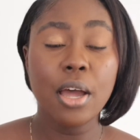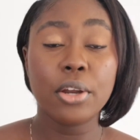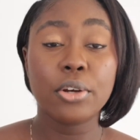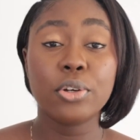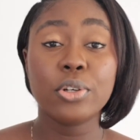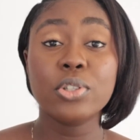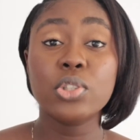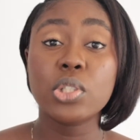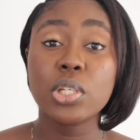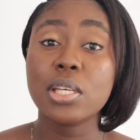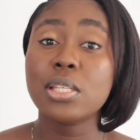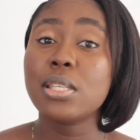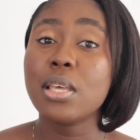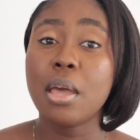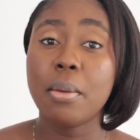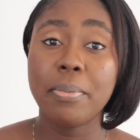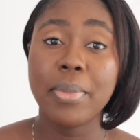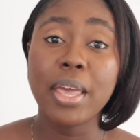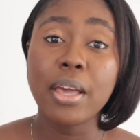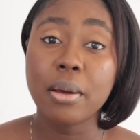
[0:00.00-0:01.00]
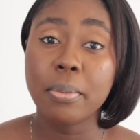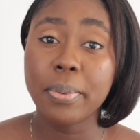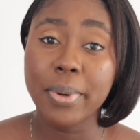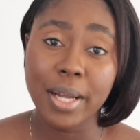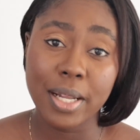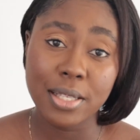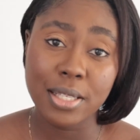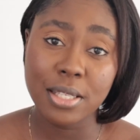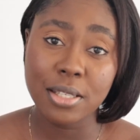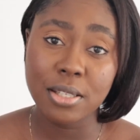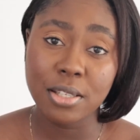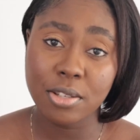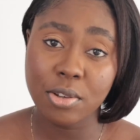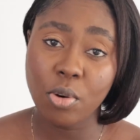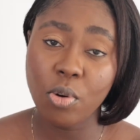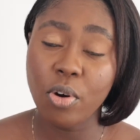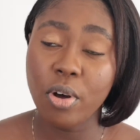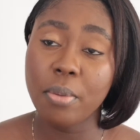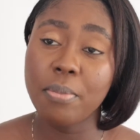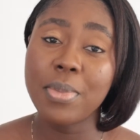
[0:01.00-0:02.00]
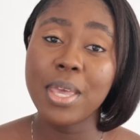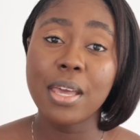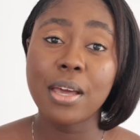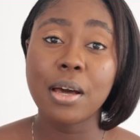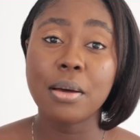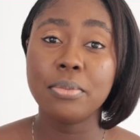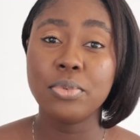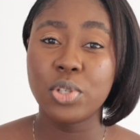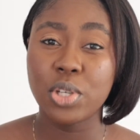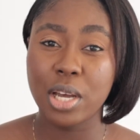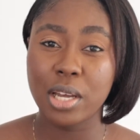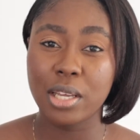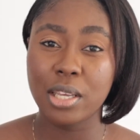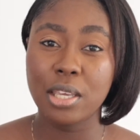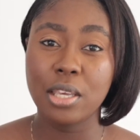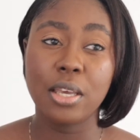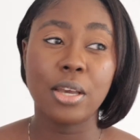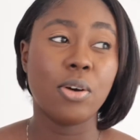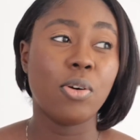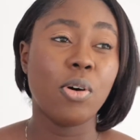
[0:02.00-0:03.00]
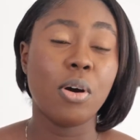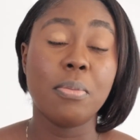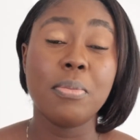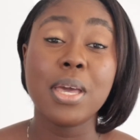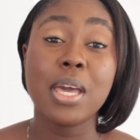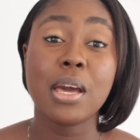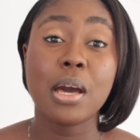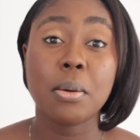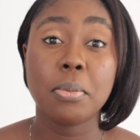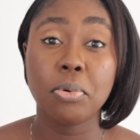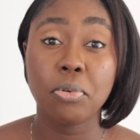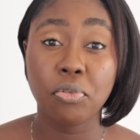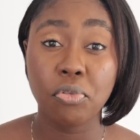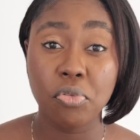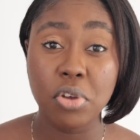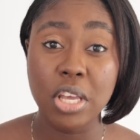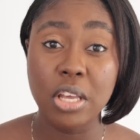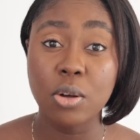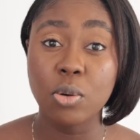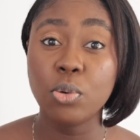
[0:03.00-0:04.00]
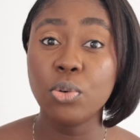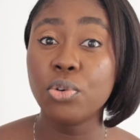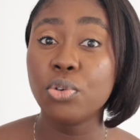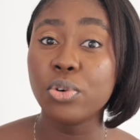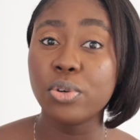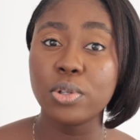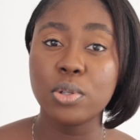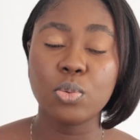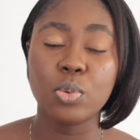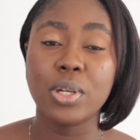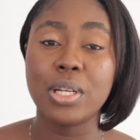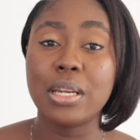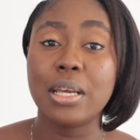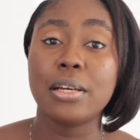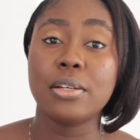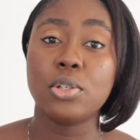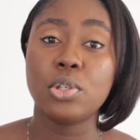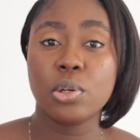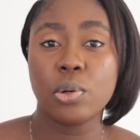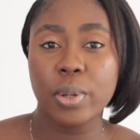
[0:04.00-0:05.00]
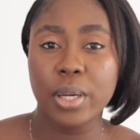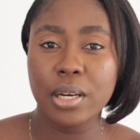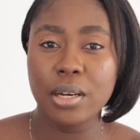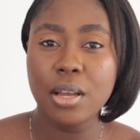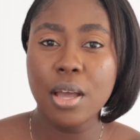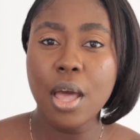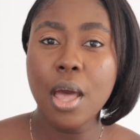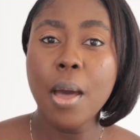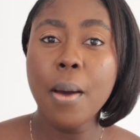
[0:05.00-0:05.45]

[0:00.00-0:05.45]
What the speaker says: Not just a makeup artist or a makeup junkie or a makeup freak who knows what they are doing,